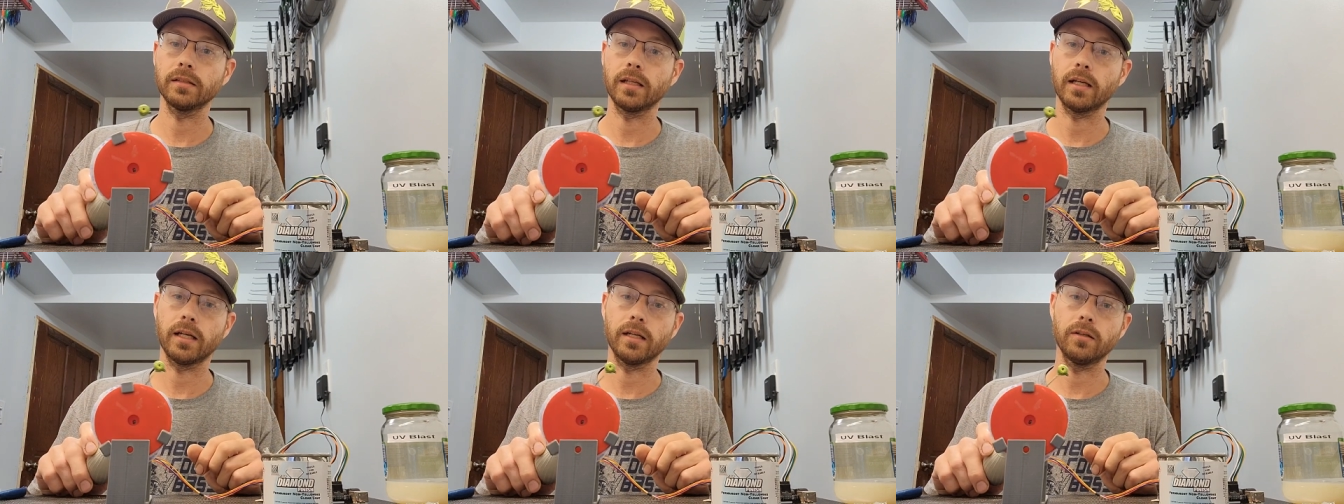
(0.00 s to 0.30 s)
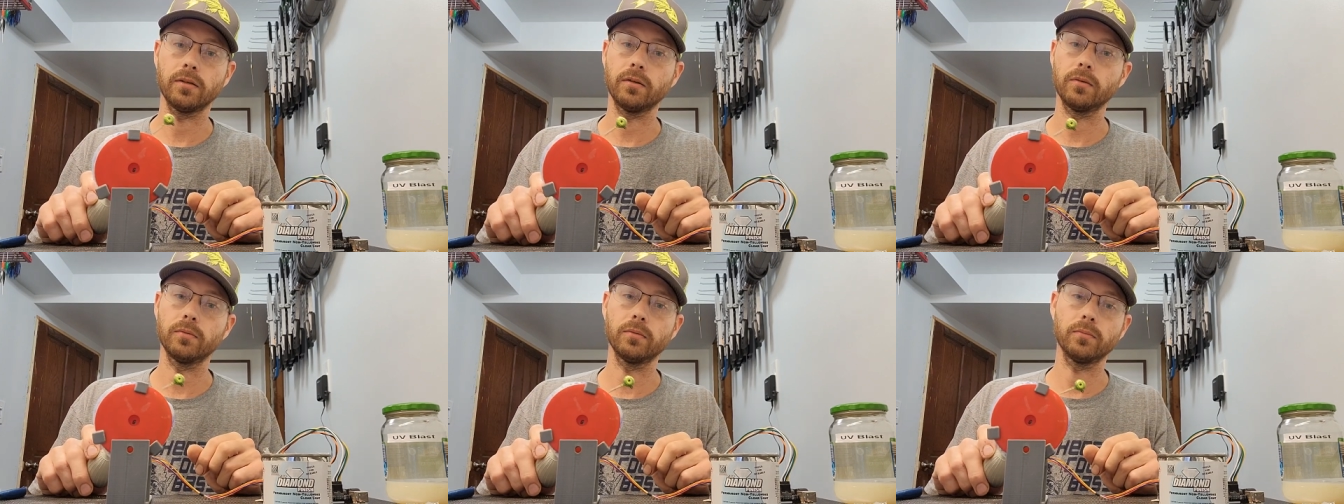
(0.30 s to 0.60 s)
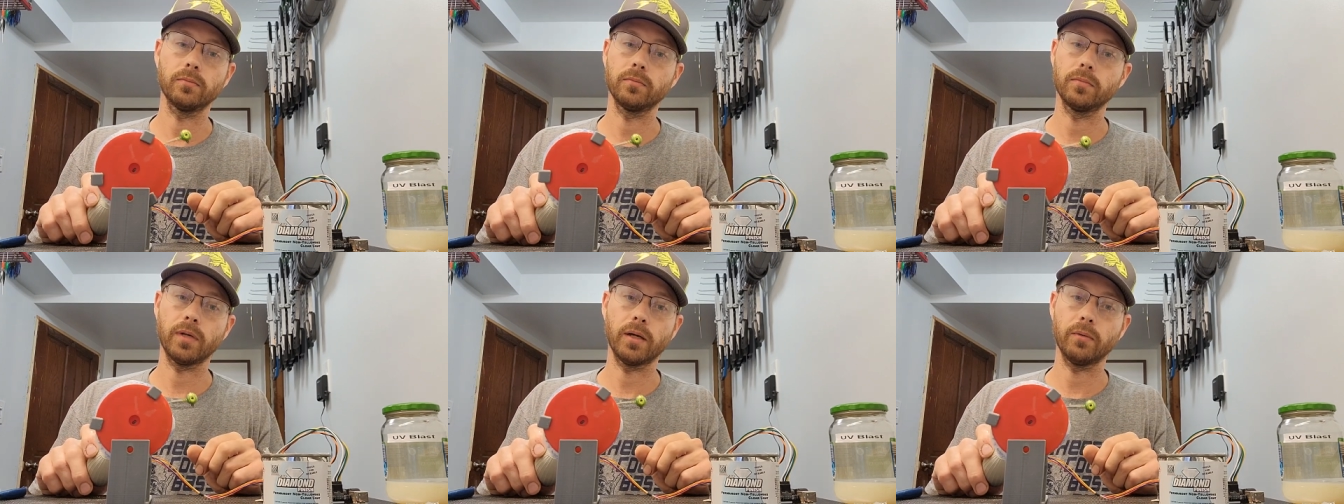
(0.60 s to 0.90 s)
I don't,
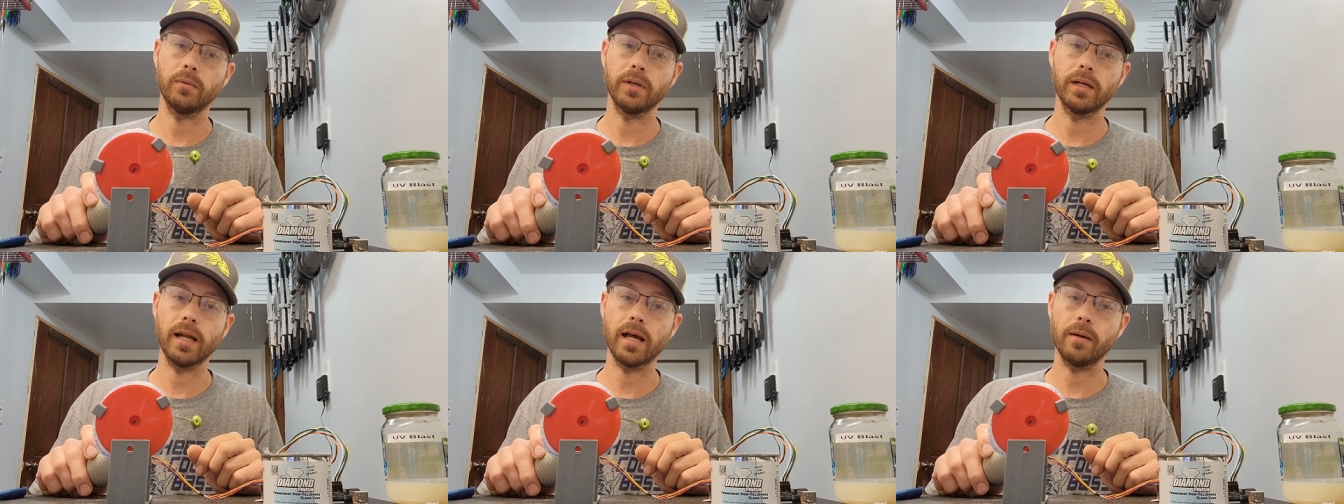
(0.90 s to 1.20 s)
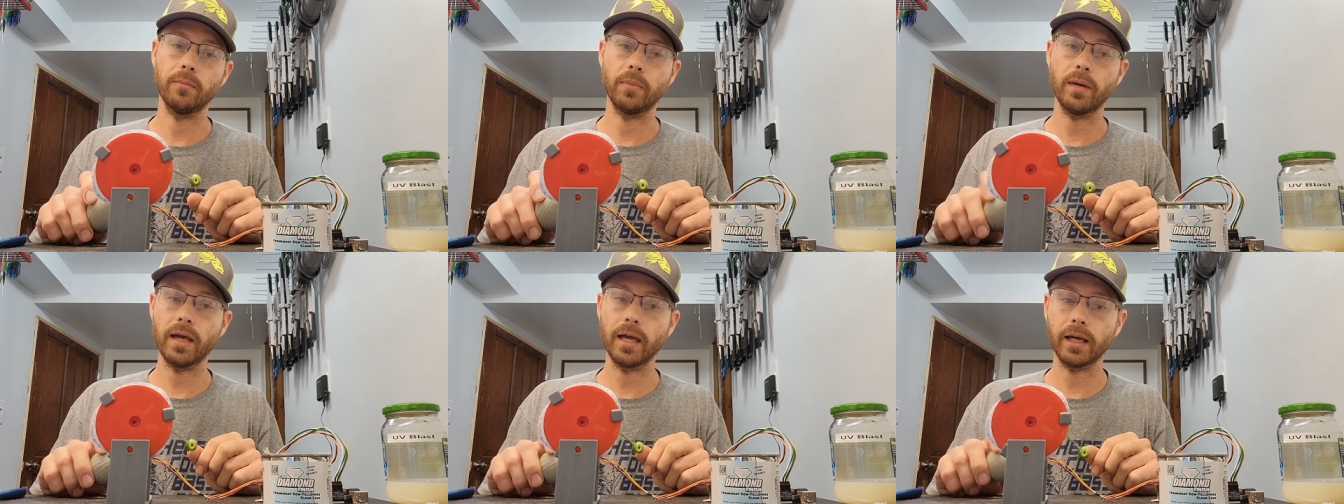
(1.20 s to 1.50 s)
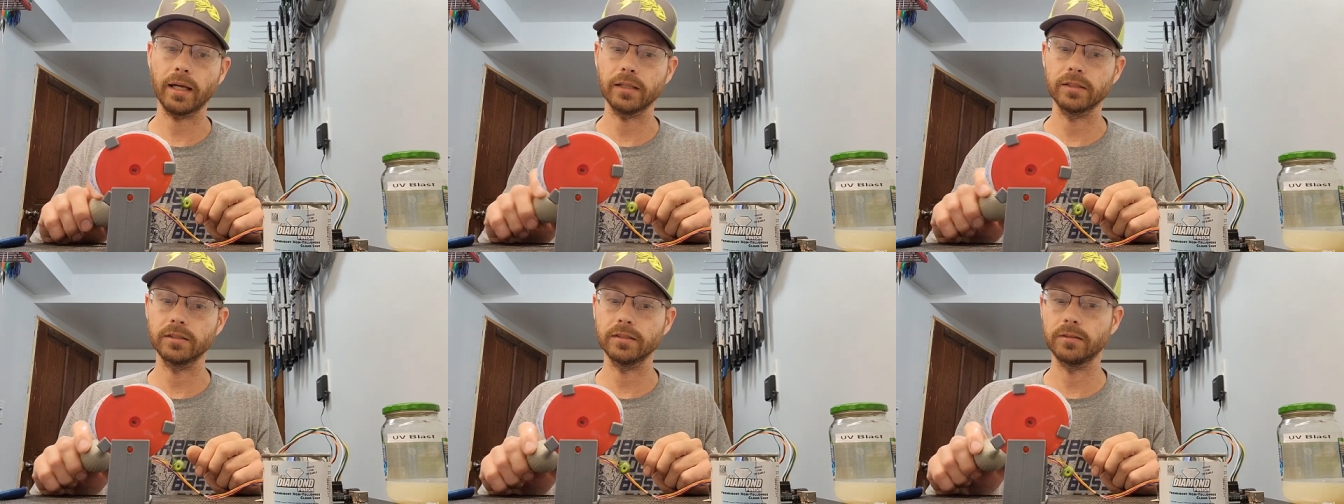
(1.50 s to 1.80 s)
I would not
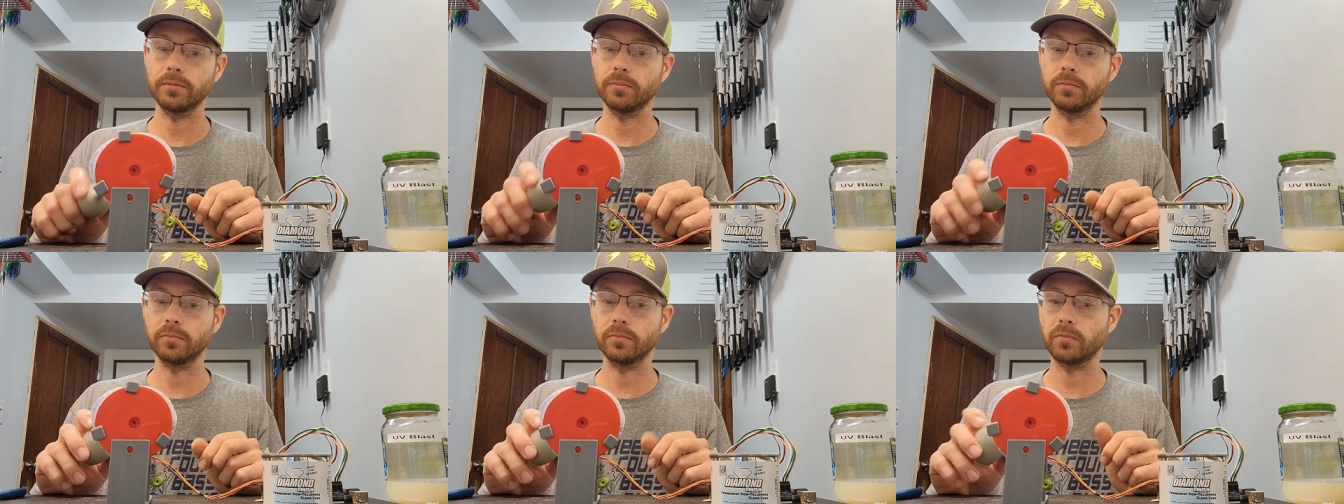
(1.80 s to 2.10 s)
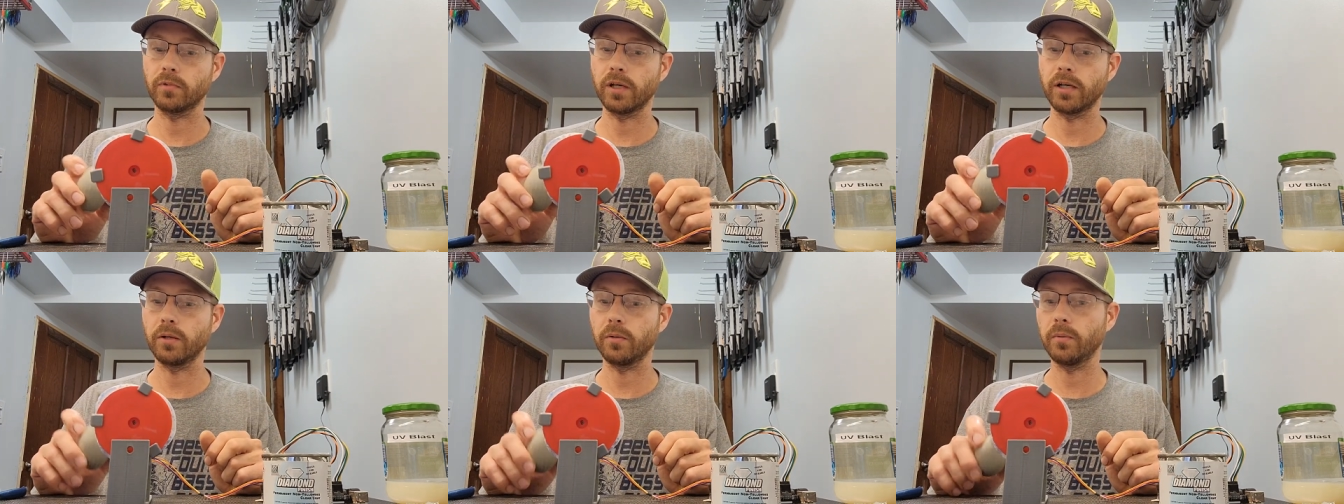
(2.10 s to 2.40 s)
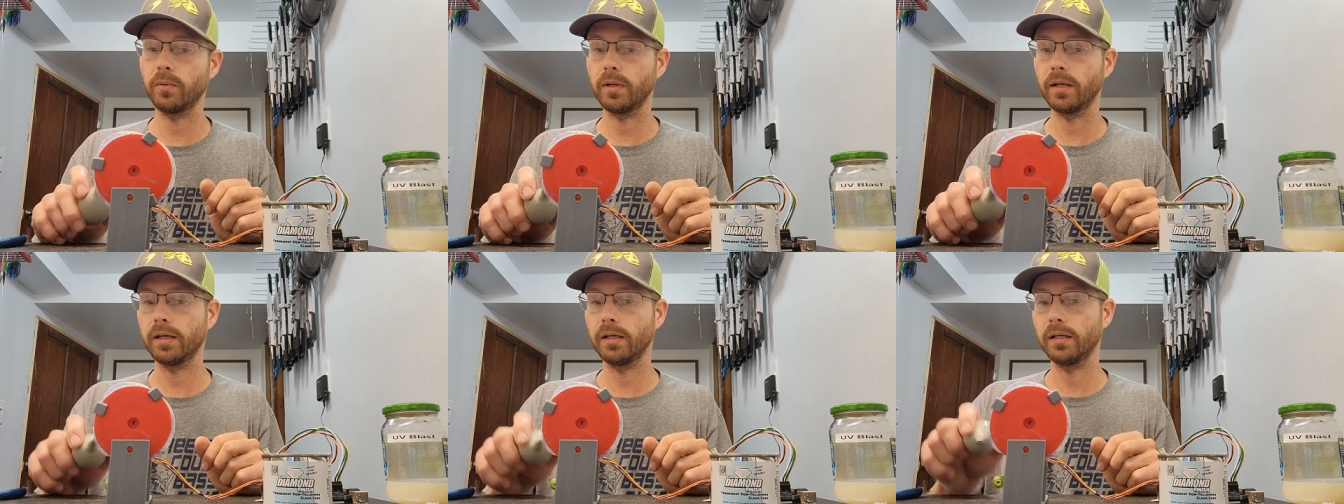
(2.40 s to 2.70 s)
package them right
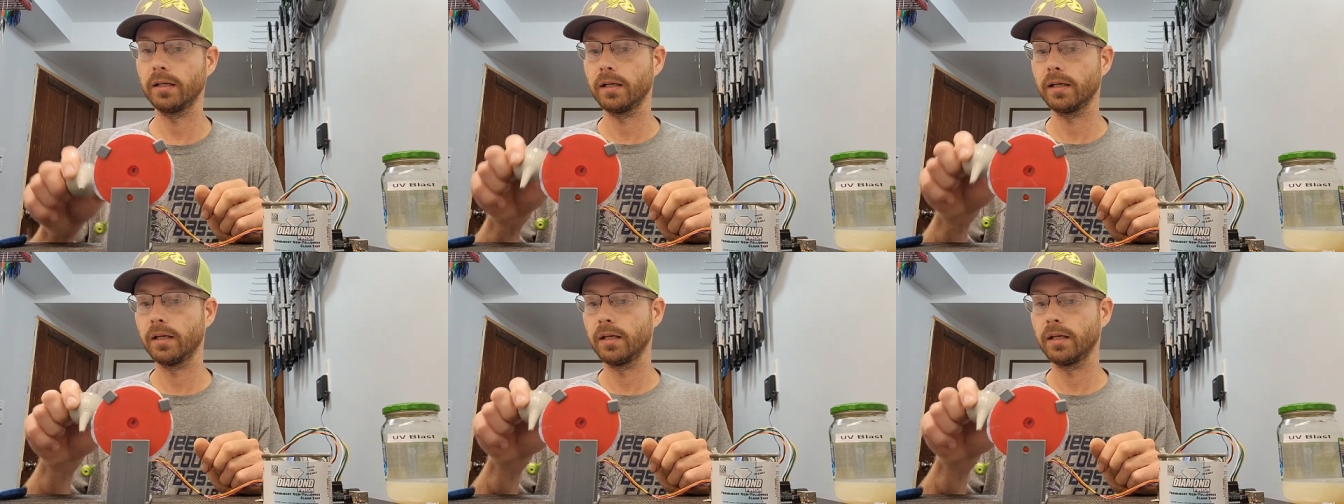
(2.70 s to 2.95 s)
away